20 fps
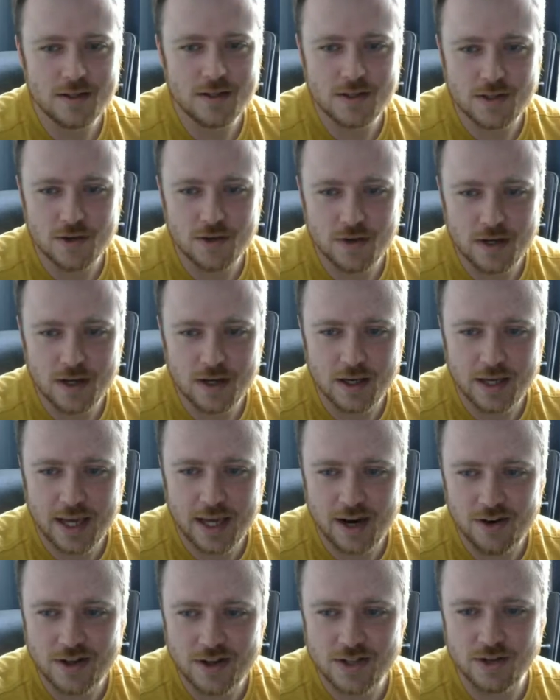so it
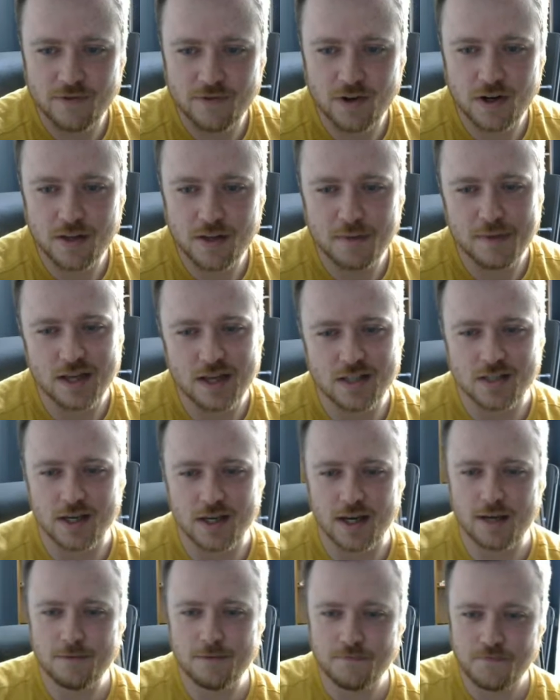carries over into the mini
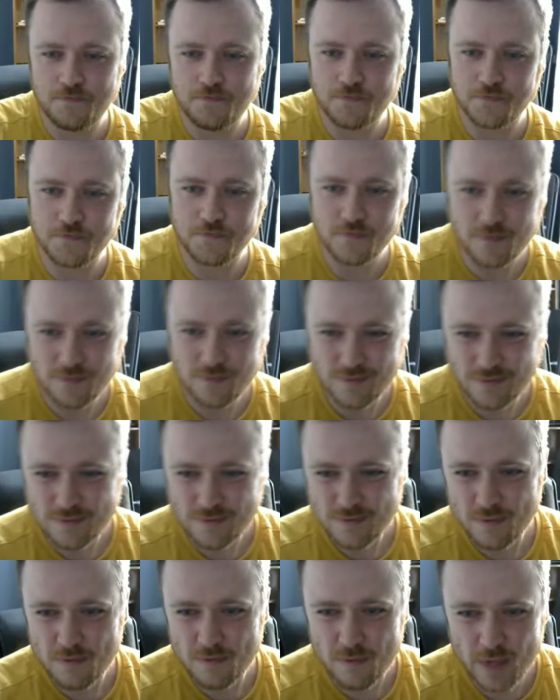set.
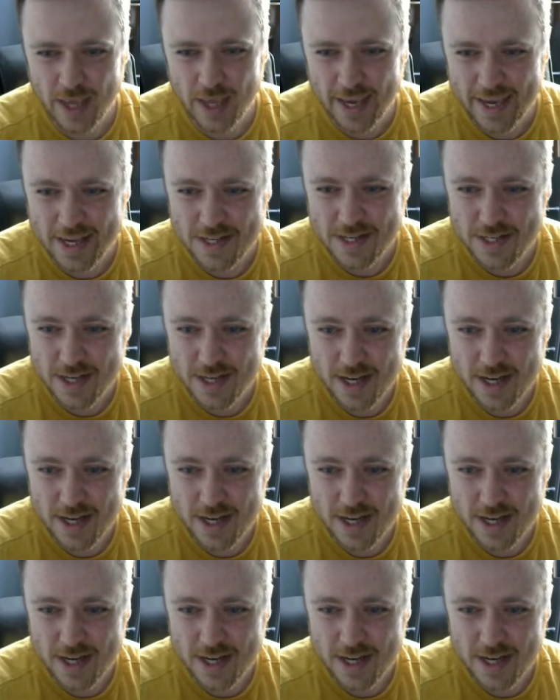And